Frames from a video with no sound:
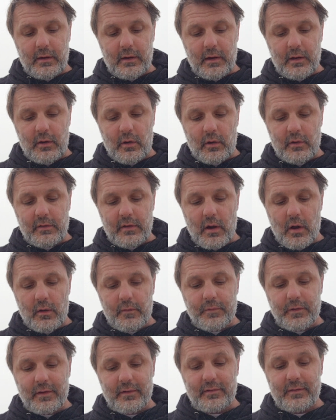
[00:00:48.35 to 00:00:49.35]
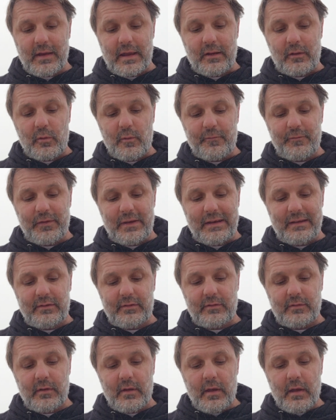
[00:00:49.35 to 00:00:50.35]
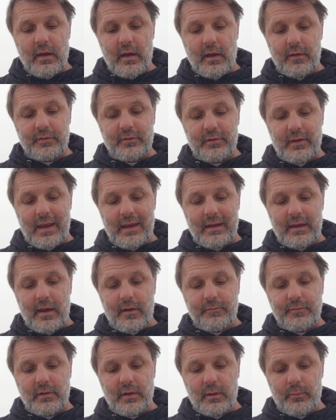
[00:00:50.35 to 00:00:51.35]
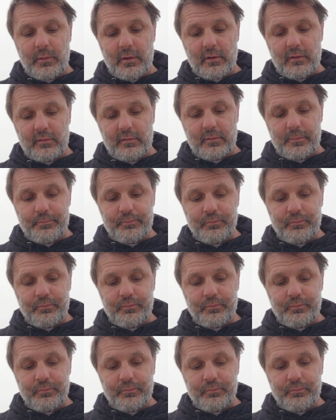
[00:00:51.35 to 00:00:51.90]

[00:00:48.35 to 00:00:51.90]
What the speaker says: and heard tell of the ascetical feats of Saint Eftemius,